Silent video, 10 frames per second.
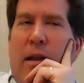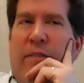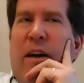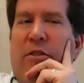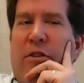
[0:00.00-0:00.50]

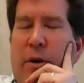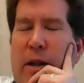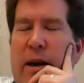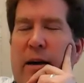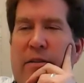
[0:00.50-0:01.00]
That's actually a
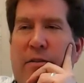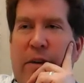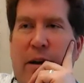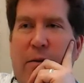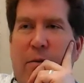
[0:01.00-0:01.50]
really nice
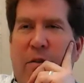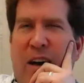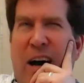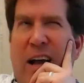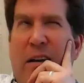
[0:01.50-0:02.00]
event. We've
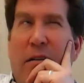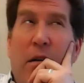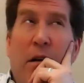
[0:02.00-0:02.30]
got,